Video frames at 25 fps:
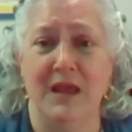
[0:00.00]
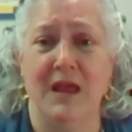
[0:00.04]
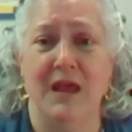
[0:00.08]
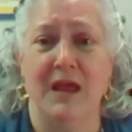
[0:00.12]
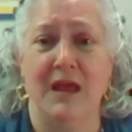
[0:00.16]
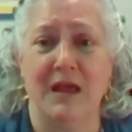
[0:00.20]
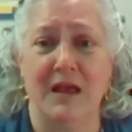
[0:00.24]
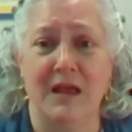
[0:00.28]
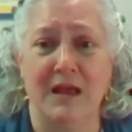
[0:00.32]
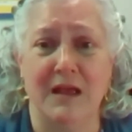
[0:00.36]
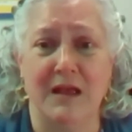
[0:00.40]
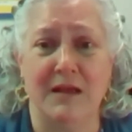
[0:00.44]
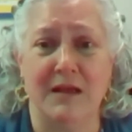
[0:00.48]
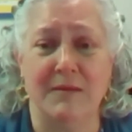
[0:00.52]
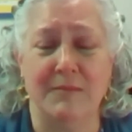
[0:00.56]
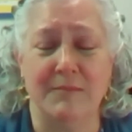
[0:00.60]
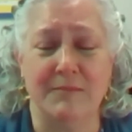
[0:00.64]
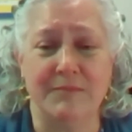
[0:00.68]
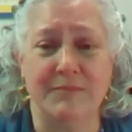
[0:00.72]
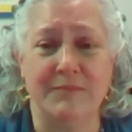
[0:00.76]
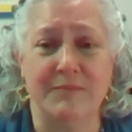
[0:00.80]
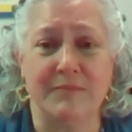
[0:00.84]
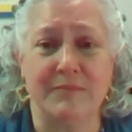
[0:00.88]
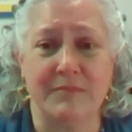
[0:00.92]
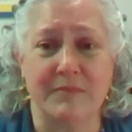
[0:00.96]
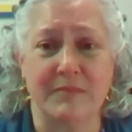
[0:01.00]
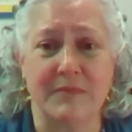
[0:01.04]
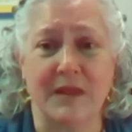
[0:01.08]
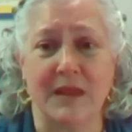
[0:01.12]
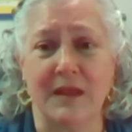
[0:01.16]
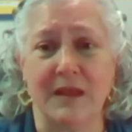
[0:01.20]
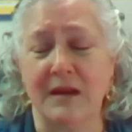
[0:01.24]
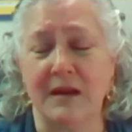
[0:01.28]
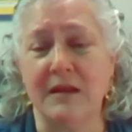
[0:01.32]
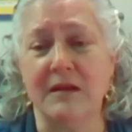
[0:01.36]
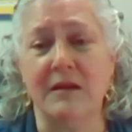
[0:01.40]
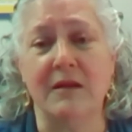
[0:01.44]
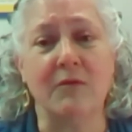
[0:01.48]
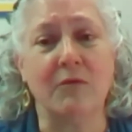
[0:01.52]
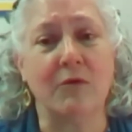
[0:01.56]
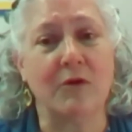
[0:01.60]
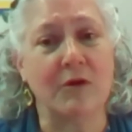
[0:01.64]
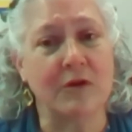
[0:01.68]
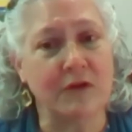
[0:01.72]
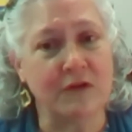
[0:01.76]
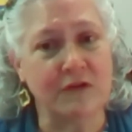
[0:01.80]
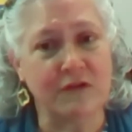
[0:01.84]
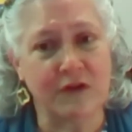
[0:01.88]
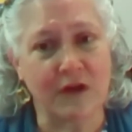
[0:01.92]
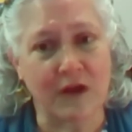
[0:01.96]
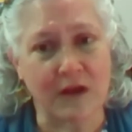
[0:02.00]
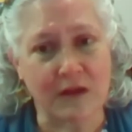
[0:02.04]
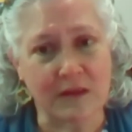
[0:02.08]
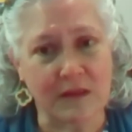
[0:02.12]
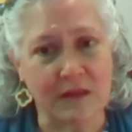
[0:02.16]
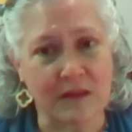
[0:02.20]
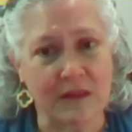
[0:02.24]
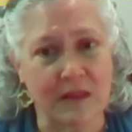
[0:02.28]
Um, and I know all you chocolate